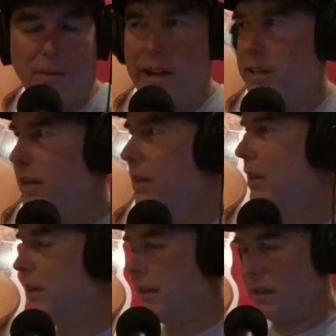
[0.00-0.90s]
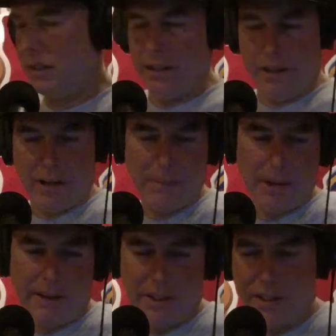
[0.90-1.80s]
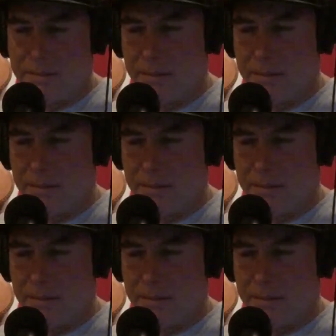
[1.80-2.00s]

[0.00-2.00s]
ranting. I'm going to have a sip of